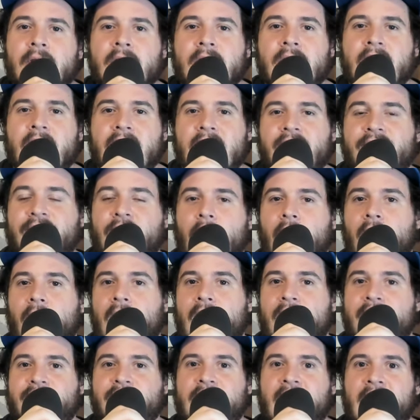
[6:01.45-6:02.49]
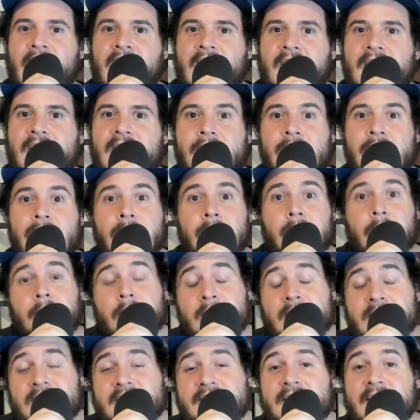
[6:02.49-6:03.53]
And if RFK
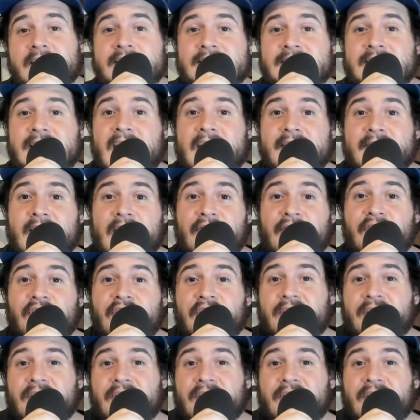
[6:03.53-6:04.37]
does get that third